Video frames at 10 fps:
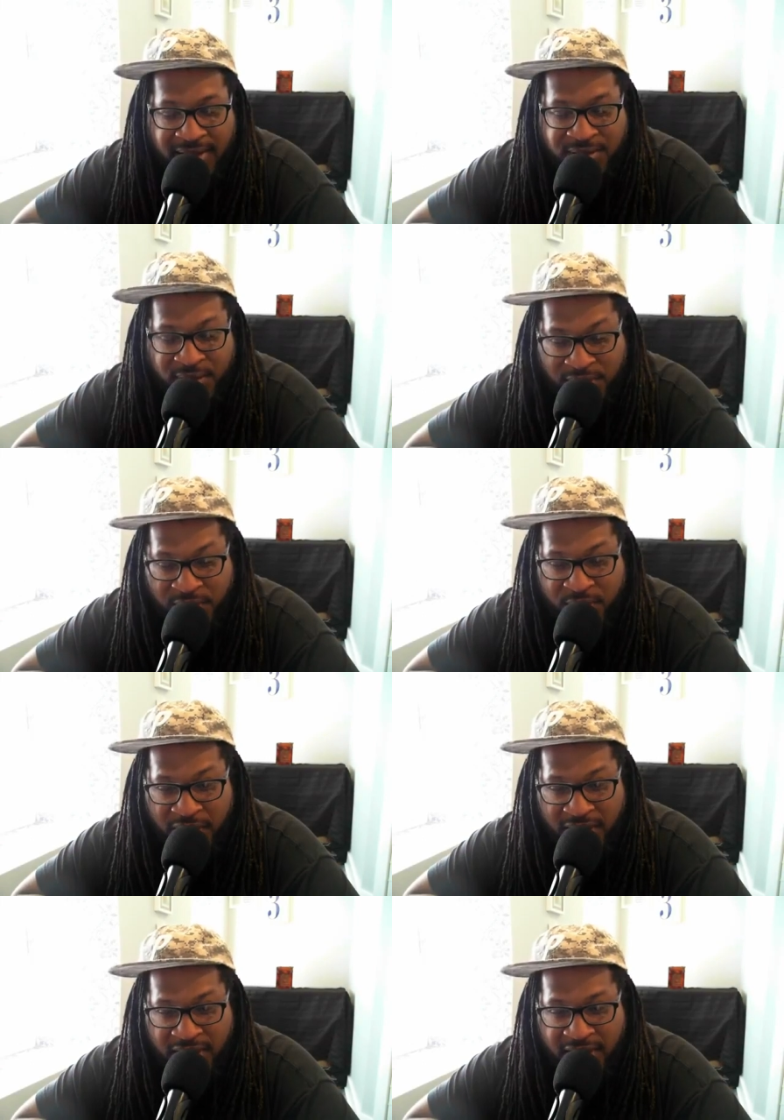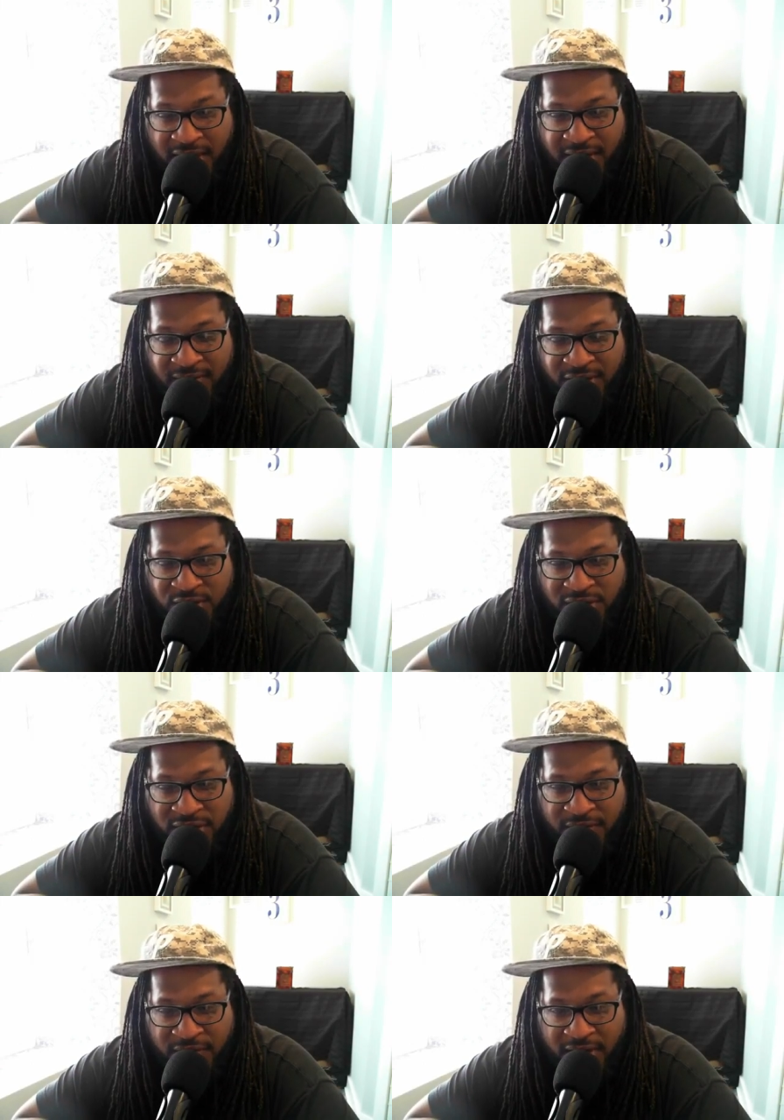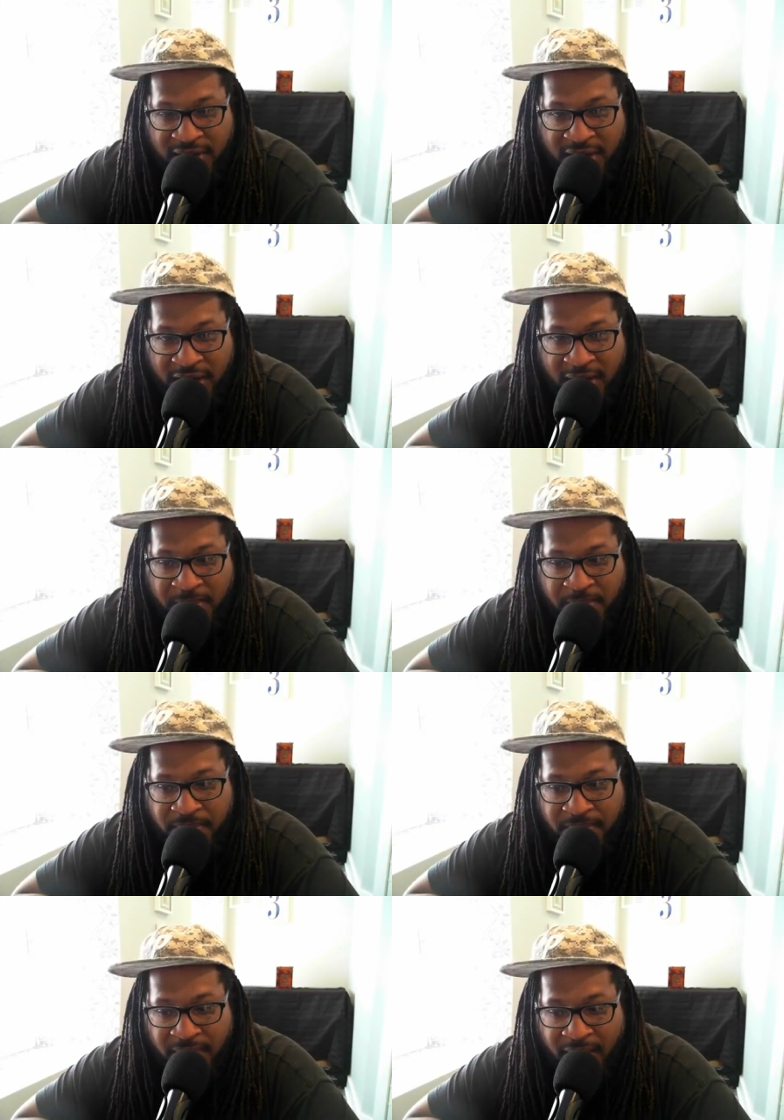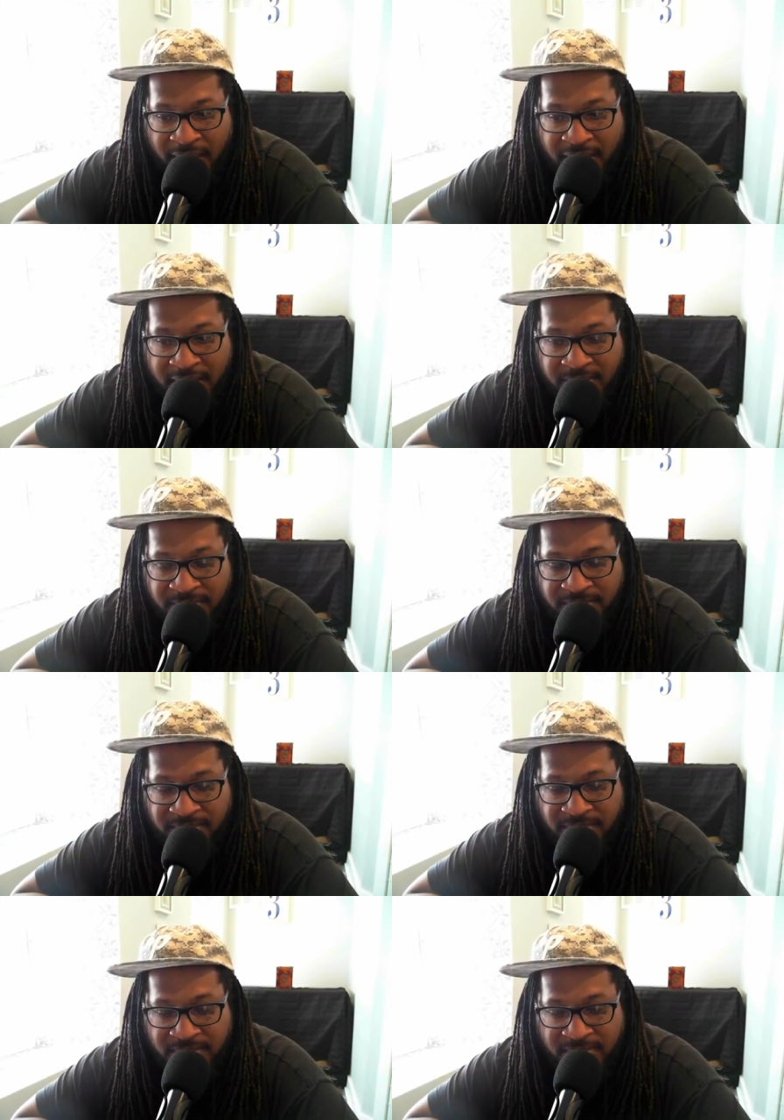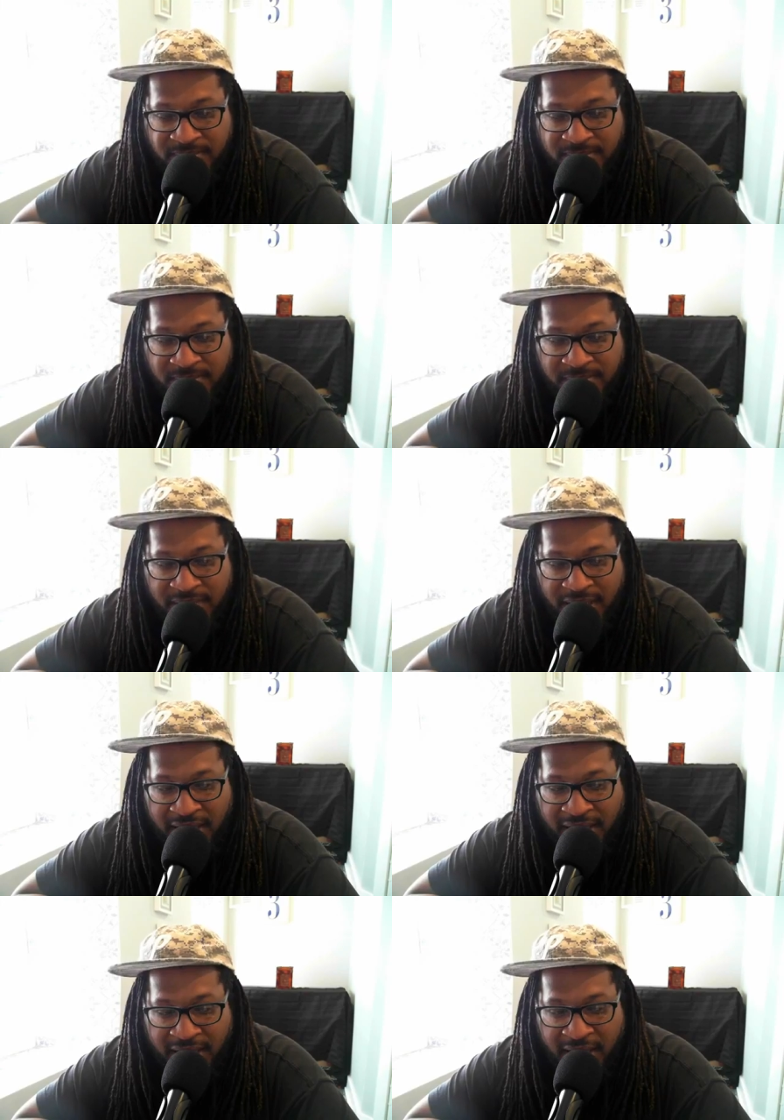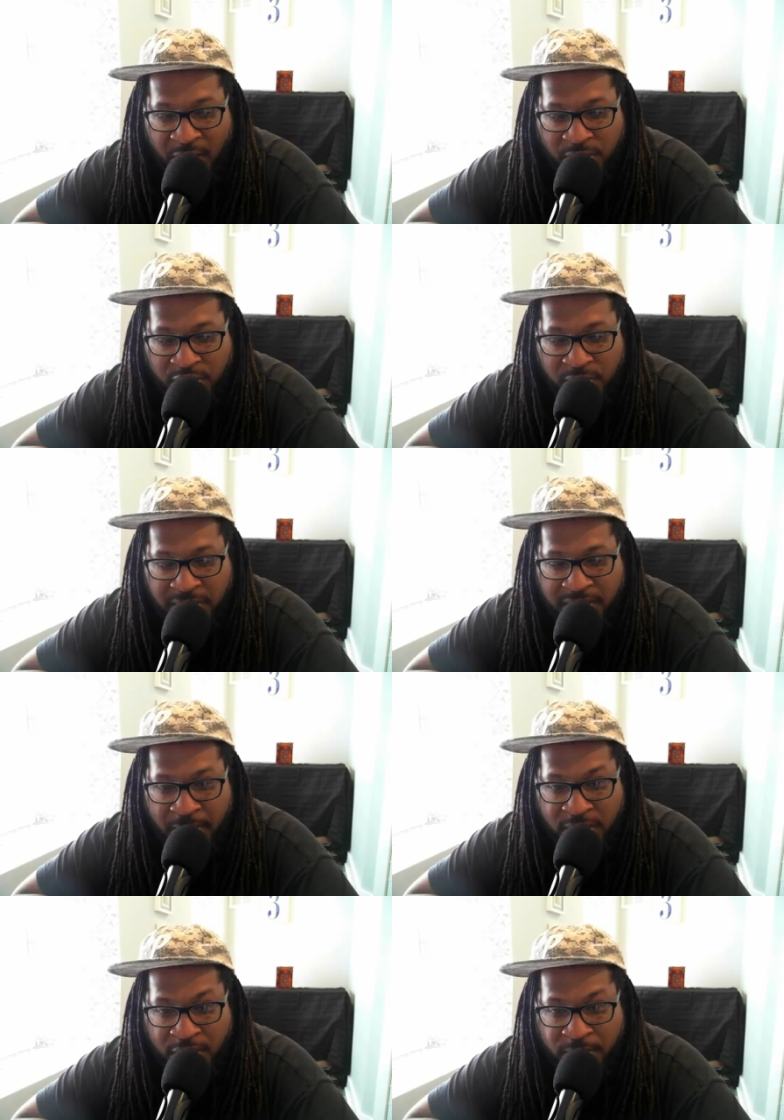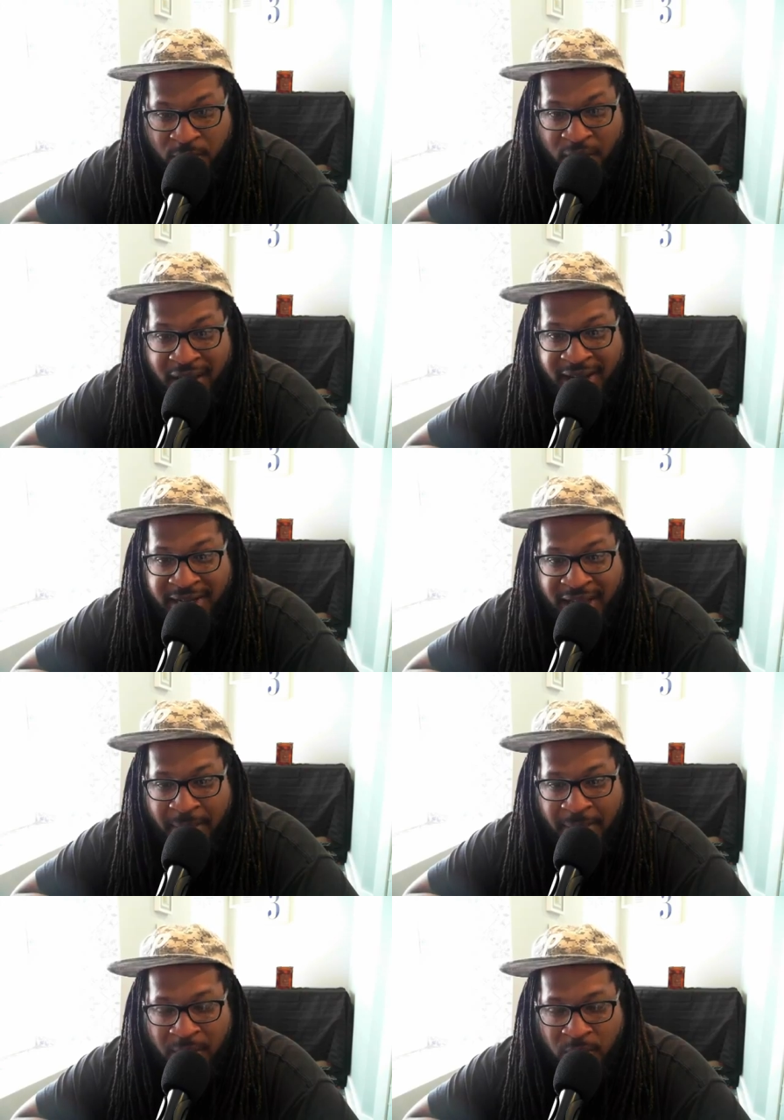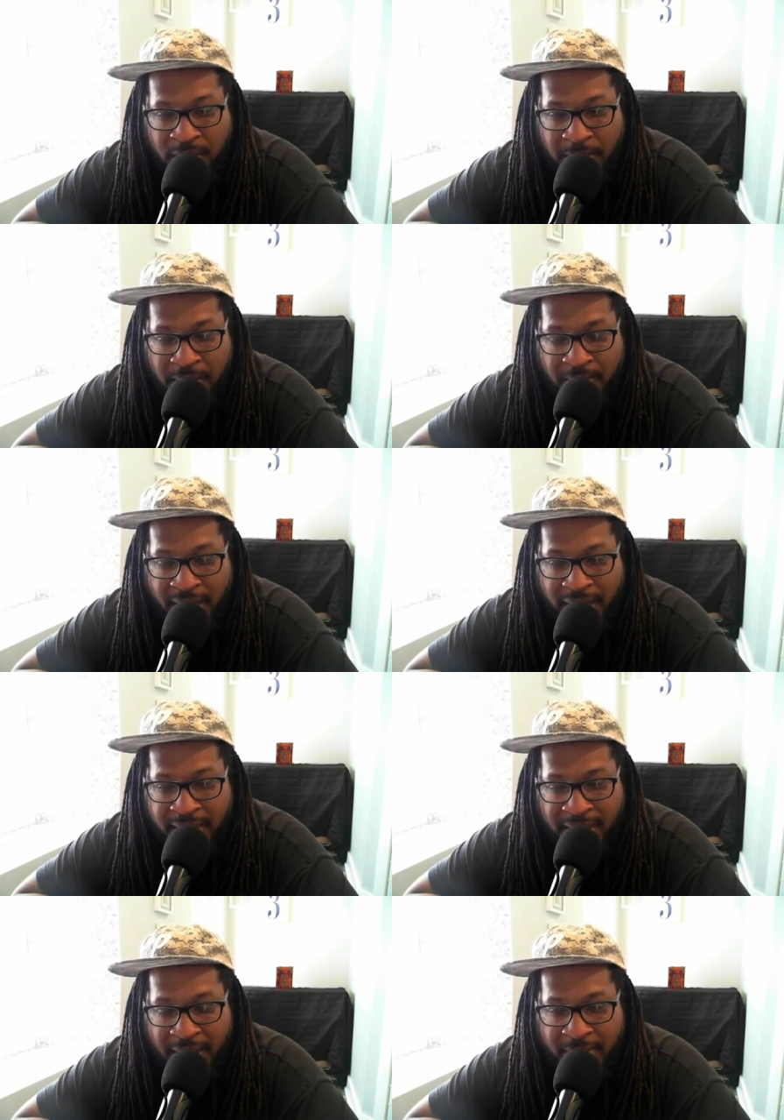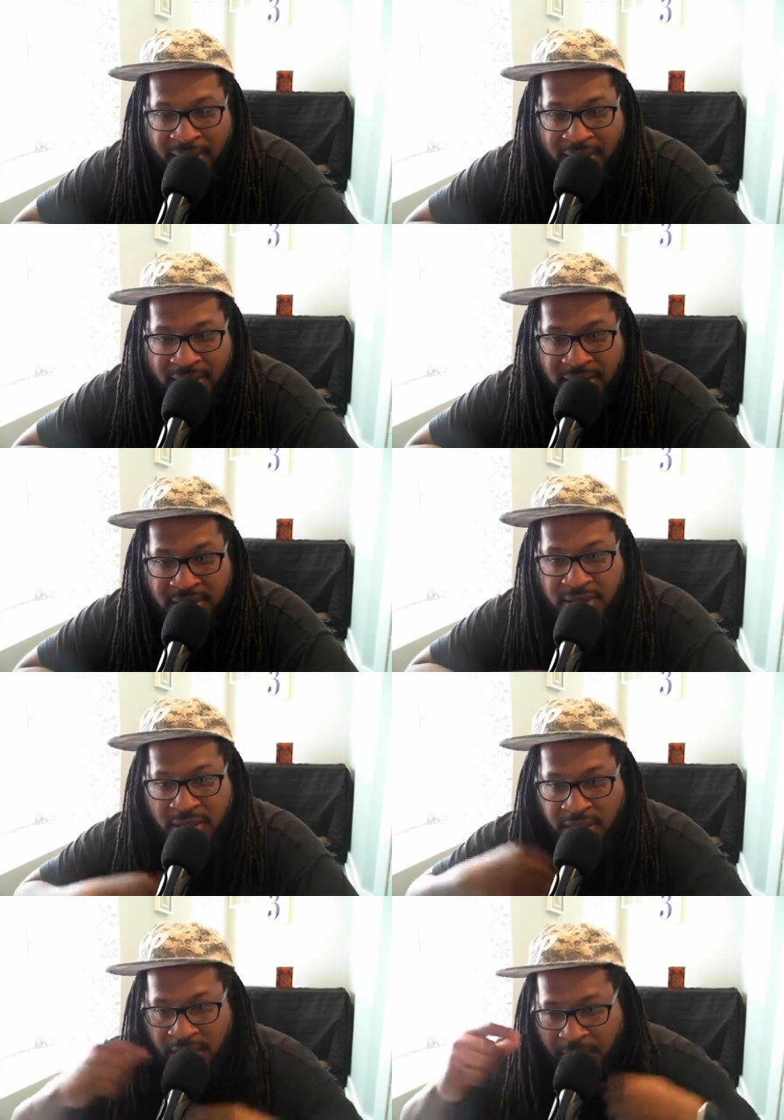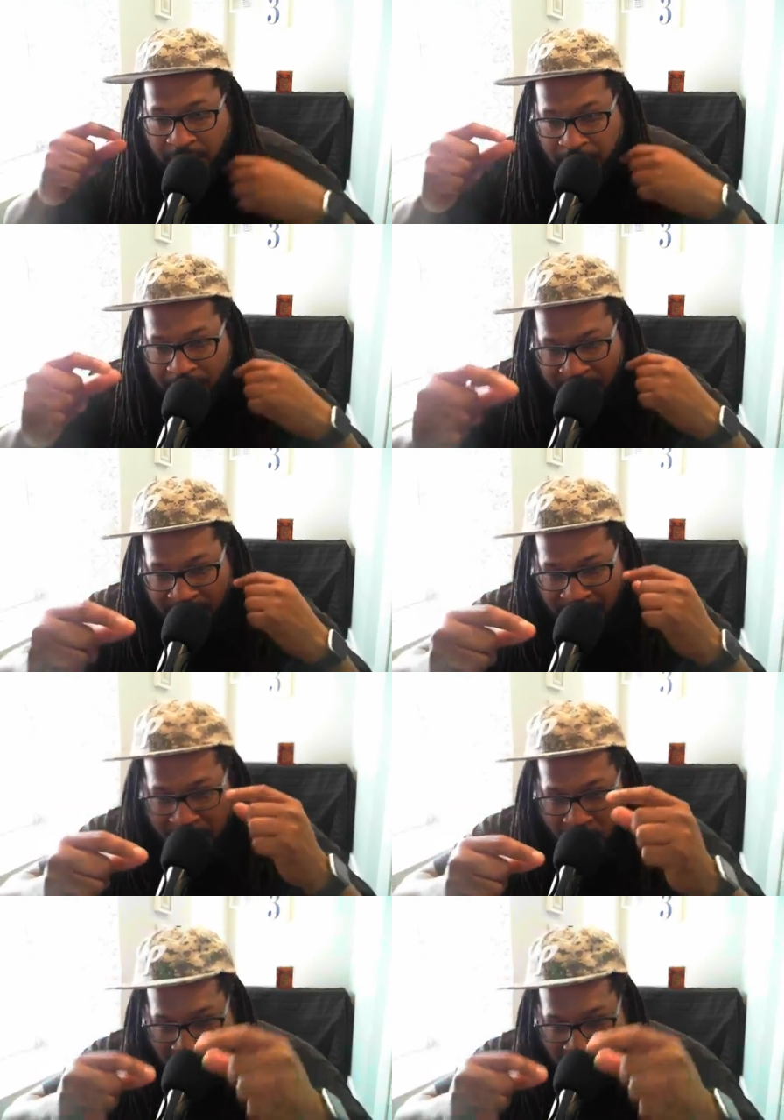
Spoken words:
It's a really kind of interesting, fun game. And it kind of helps you become a little bit more economic. And what I mean by economic is being